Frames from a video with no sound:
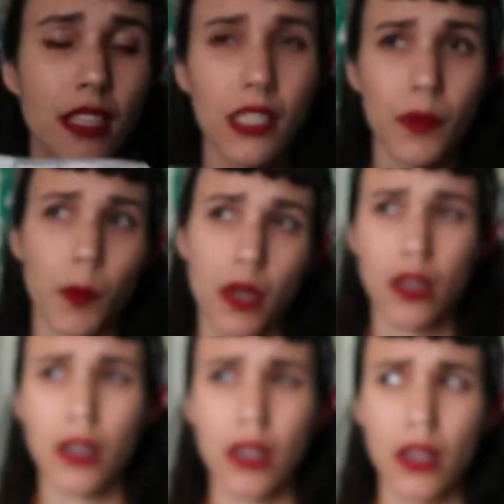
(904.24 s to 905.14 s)
These
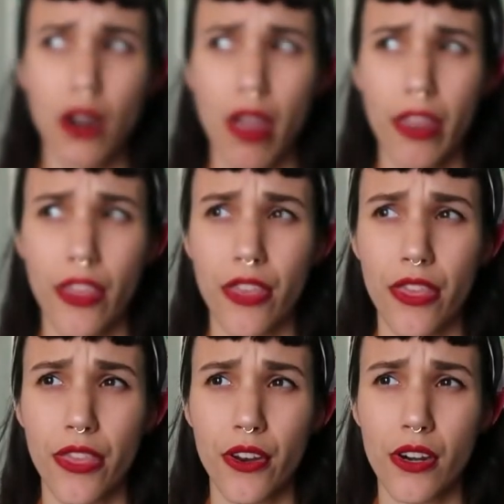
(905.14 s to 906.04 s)
were
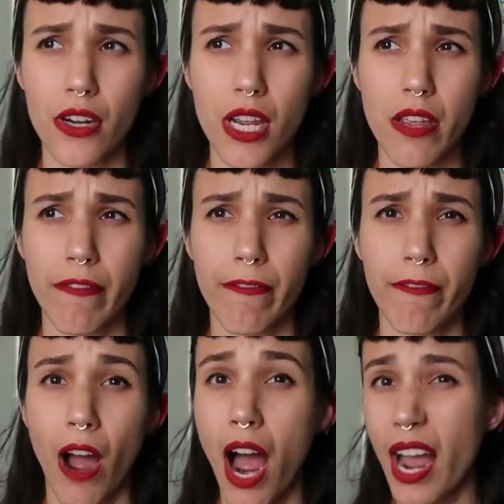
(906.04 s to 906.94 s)
$35,
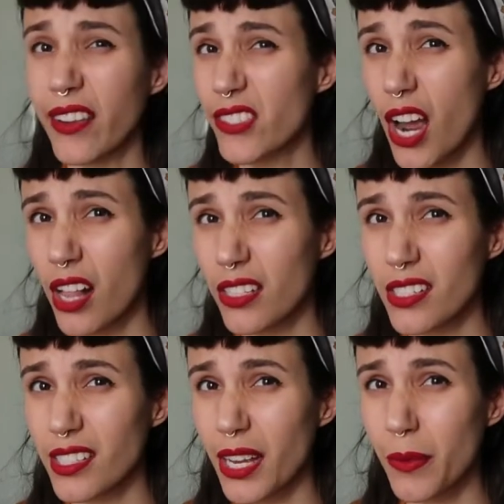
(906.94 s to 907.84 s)

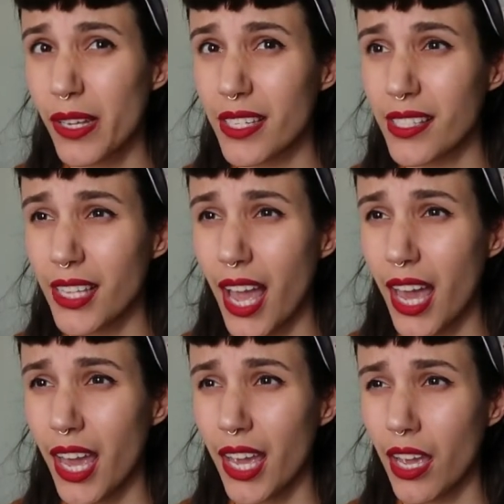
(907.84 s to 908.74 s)
I wanna
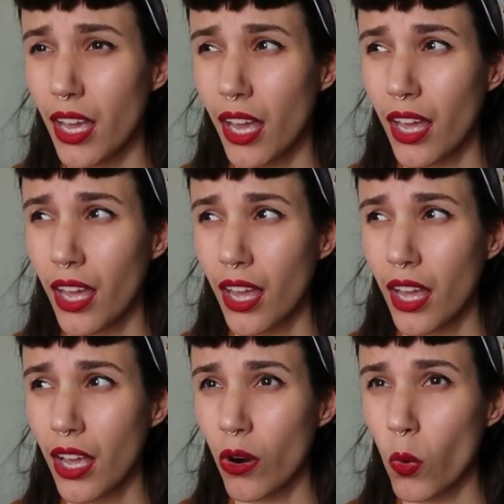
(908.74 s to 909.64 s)
say
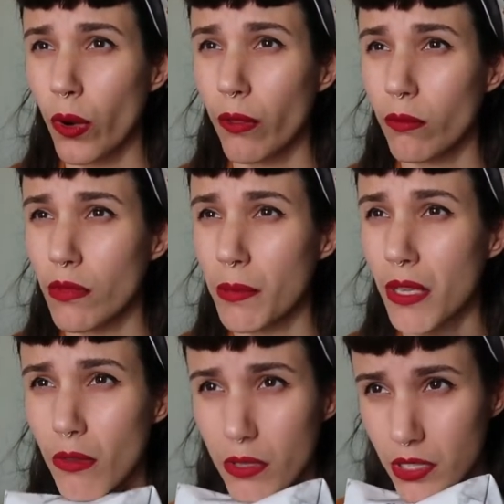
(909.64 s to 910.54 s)
or
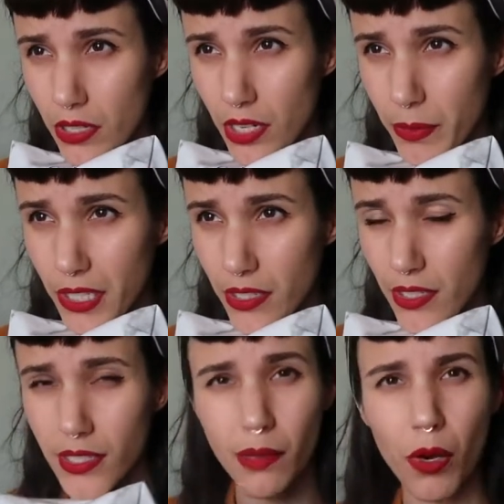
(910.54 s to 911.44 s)
maybe it was 30 bucks,
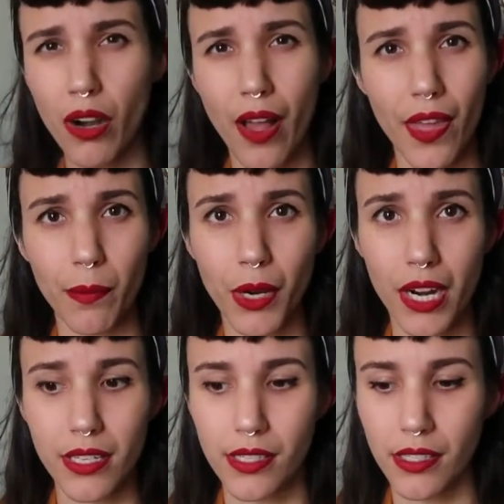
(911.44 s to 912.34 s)
somewhere around that
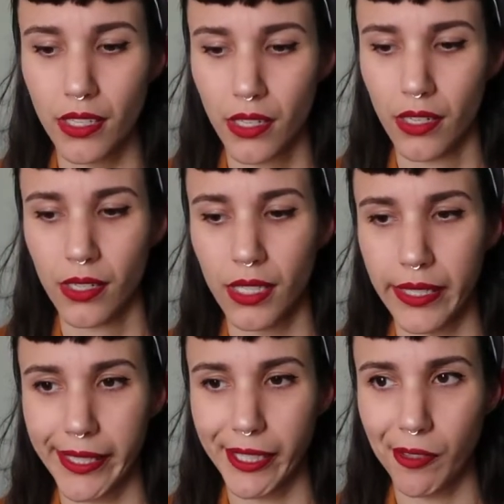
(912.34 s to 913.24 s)
price.
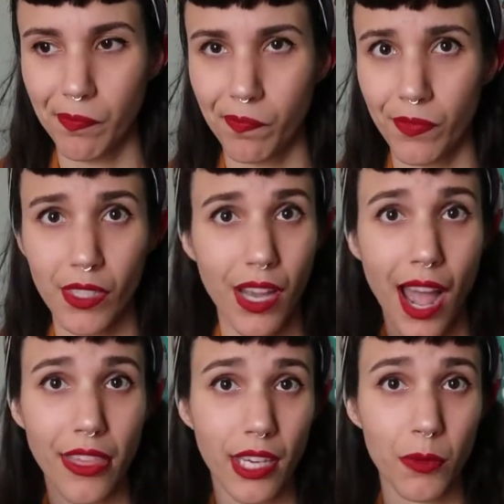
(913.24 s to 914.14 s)
Um,
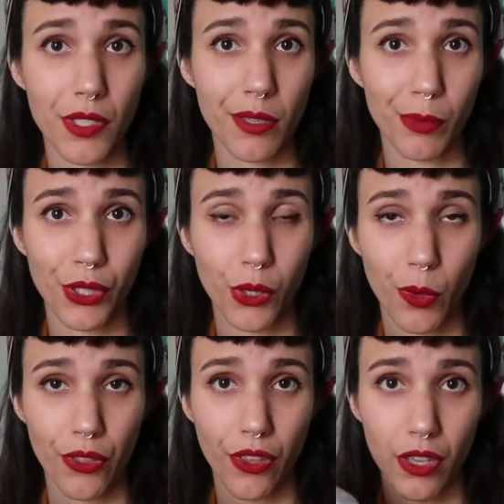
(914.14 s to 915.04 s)
I think it was completely
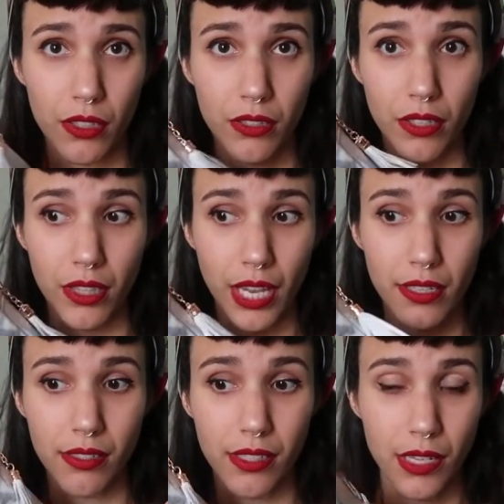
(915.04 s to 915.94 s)
worth it.
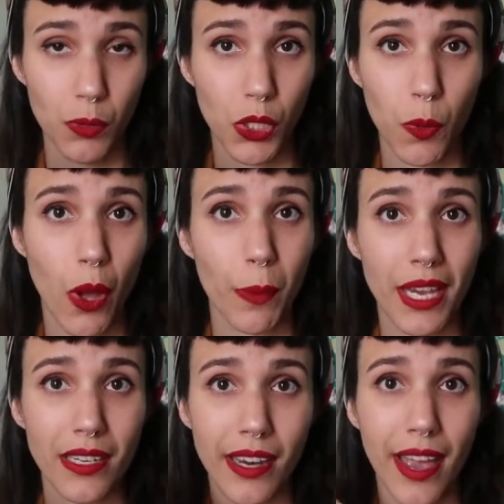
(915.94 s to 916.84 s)
They seem really well
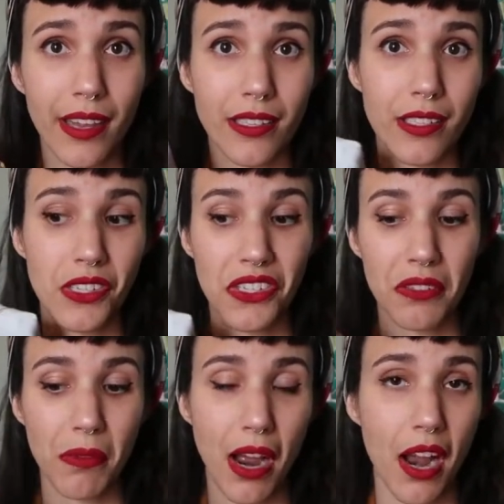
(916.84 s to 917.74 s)
made and
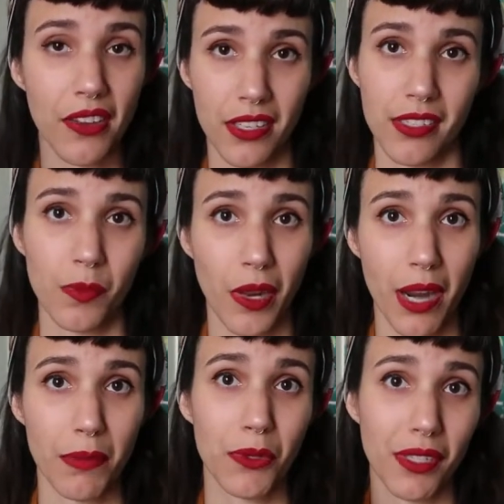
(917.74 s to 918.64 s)
this is what
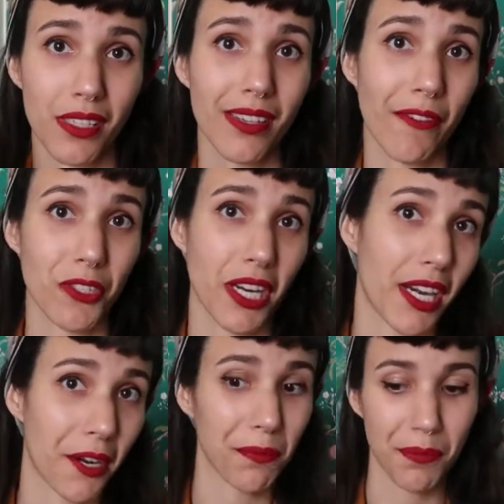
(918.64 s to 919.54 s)
I'm using every day
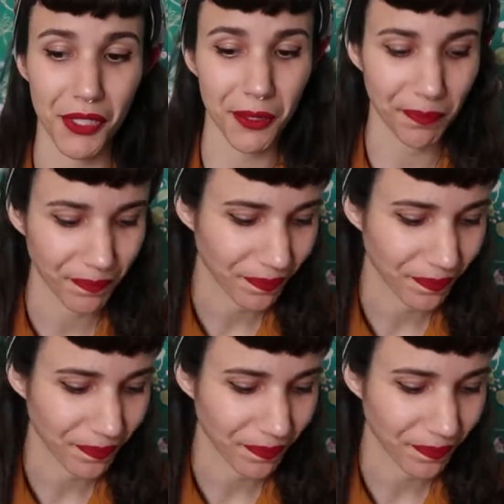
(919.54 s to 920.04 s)
now, so.